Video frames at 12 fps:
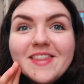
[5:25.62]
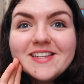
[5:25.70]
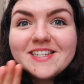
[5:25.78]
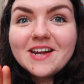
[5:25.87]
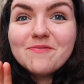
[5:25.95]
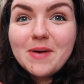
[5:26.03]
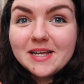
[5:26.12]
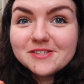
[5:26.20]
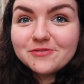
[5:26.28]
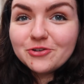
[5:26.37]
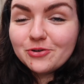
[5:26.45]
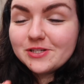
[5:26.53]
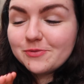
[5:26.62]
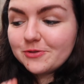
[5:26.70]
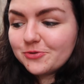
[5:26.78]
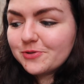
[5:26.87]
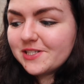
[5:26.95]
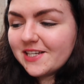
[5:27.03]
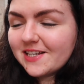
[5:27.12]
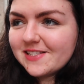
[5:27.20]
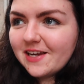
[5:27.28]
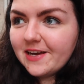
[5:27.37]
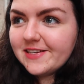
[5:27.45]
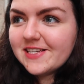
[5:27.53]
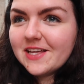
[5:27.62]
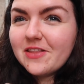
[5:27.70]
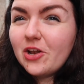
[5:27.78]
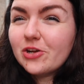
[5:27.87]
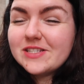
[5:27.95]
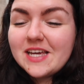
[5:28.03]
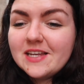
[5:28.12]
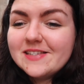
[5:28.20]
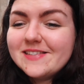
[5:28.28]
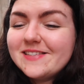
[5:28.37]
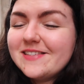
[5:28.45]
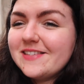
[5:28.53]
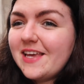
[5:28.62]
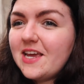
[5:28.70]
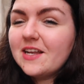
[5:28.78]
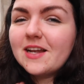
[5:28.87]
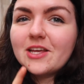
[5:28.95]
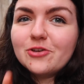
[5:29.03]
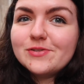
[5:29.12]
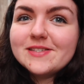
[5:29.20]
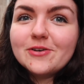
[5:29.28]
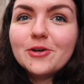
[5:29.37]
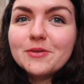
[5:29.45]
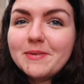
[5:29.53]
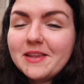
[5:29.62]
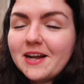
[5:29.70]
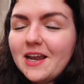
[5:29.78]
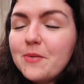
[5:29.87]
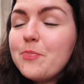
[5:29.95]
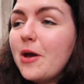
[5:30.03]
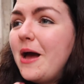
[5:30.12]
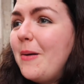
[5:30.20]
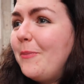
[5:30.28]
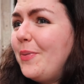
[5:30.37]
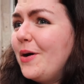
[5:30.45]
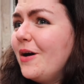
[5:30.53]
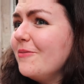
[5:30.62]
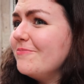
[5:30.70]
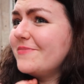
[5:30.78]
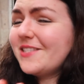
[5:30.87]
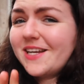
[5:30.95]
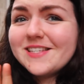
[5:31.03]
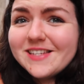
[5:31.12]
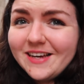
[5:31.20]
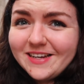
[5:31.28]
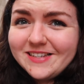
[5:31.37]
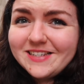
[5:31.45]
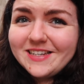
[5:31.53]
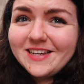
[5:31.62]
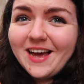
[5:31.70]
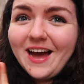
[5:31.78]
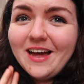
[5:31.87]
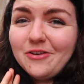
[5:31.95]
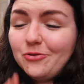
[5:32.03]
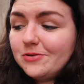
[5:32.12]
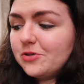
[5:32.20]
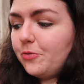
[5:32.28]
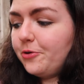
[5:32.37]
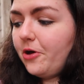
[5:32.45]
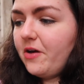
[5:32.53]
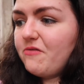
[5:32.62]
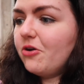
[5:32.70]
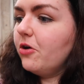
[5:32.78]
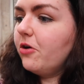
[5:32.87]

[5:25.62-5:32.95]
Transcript: They did have massive donuts which were $6.90 and they looked insane, like you saw them in the clip, but $6.90, and also we're not even